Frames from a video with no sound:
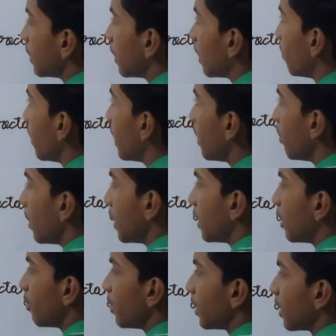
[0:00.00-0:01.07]
The
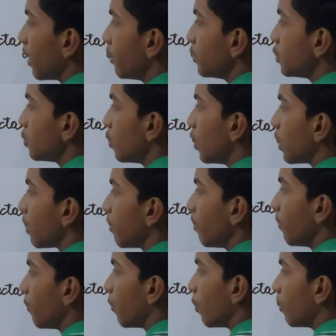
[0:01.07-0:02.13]
perimeter becomes what?
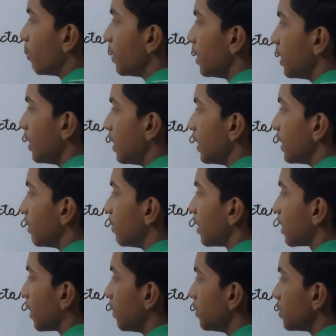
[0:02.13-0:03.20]
For PE, it
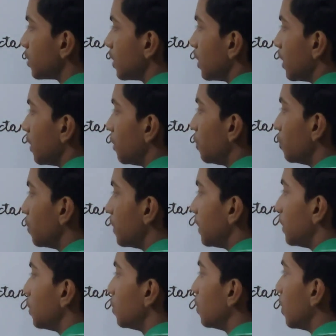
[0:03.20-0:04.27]
becomes 2
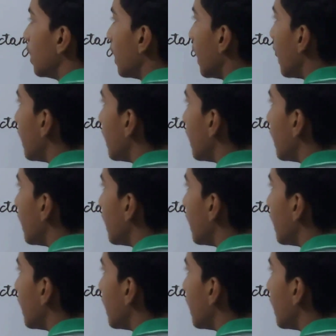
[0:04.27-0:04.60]
into